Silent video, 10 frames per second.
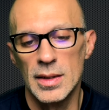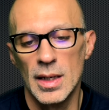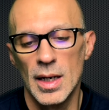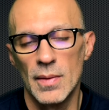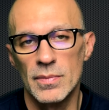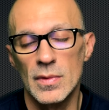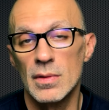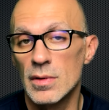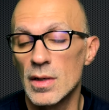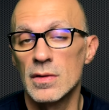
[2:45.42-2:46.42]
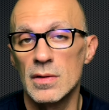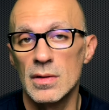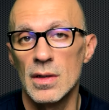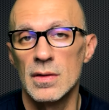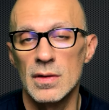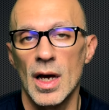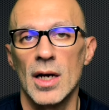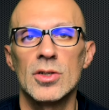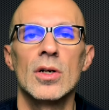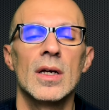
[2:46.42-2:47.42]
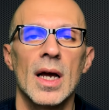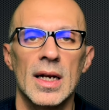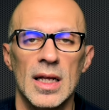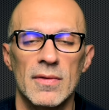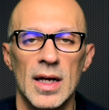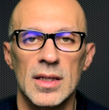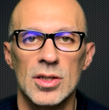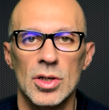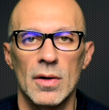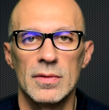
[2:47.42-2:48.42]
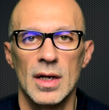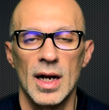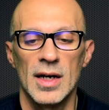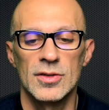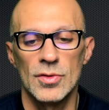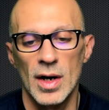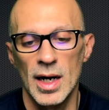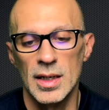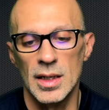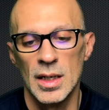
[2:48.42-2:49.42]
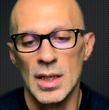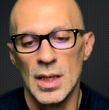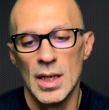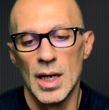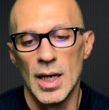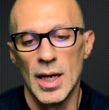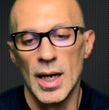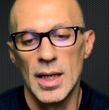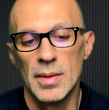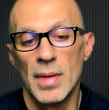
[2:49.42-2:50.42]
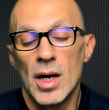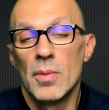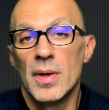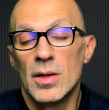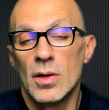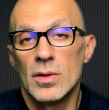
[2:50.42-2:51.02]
um, this is actually an advantage of the Lightstrike, uh, in my opinion,